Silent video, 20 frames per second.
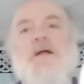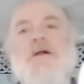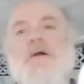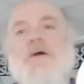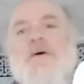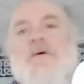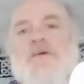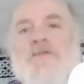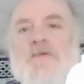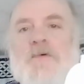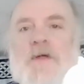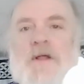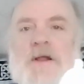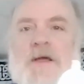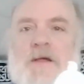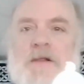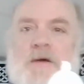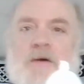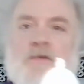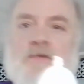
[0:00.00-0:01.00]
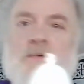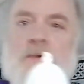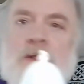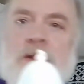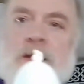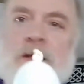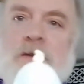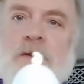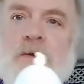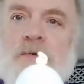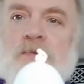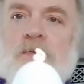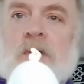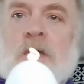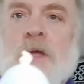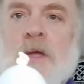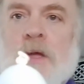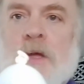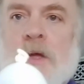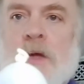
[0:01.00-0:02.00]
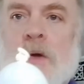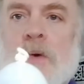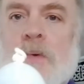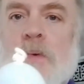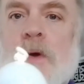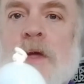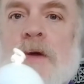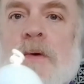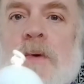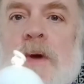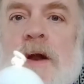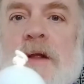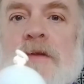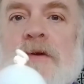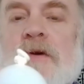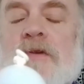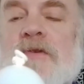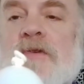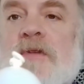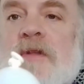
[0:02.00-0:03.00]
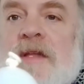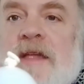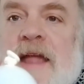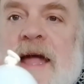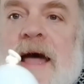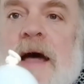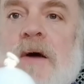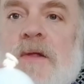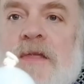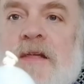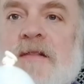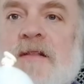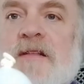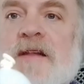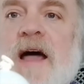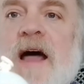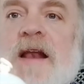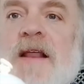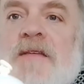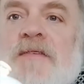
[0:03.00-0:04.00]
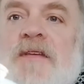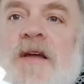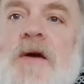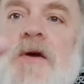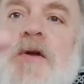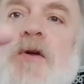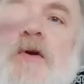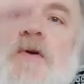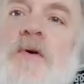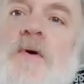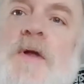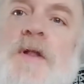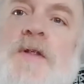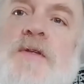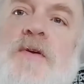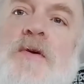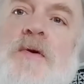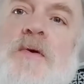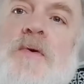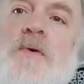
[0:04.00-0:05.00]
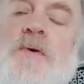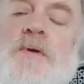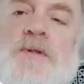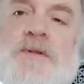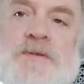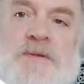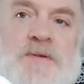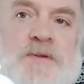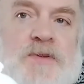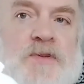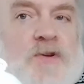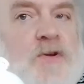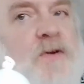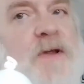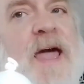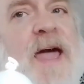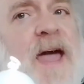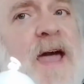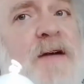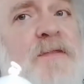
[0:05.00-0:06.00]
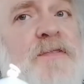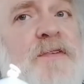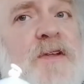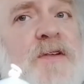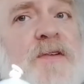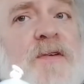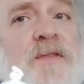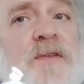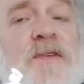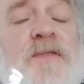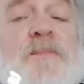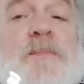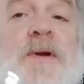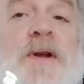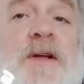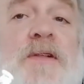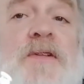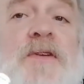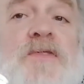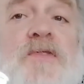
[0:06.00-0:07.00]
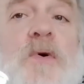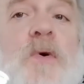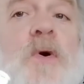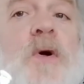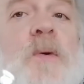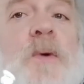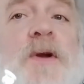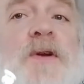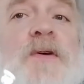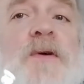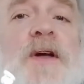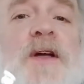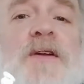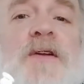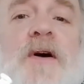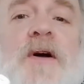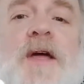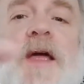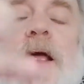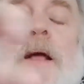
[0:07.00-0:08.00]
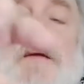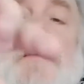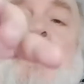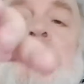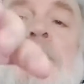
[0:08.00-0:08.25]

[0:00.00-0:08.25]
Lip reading: close, really close, really close. What you want to do is, now that the knot is there, you're going to, you don't have to do this, but it looks cool when doing a doggy.